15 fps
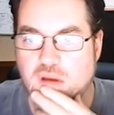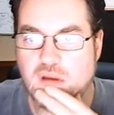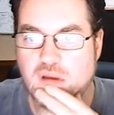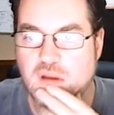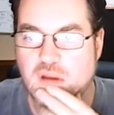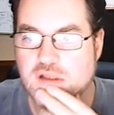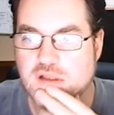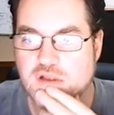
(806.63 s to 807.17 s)

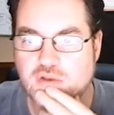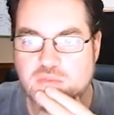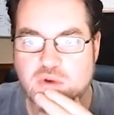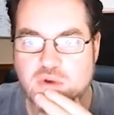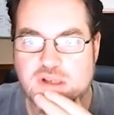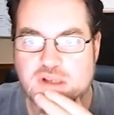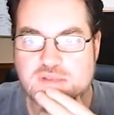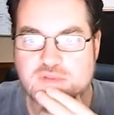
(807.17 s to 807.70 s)
It's a good
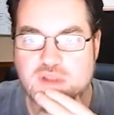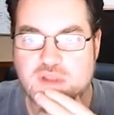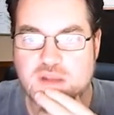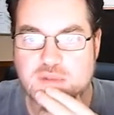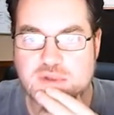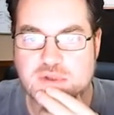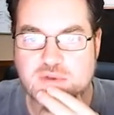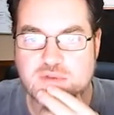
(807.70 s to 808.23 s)
price for that
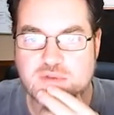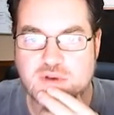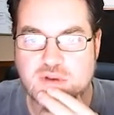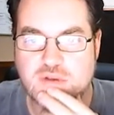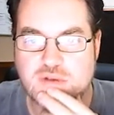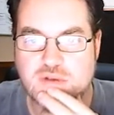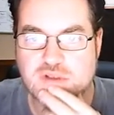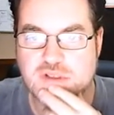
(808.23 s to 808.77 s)
much revenue
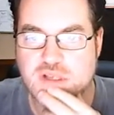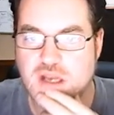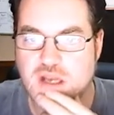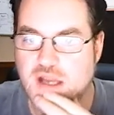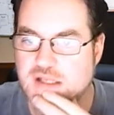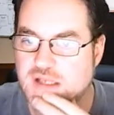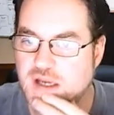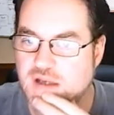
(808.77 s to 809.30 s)
just in
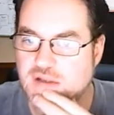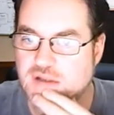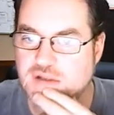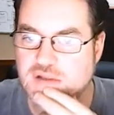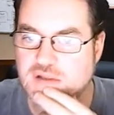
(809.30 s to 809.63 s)
ad sales.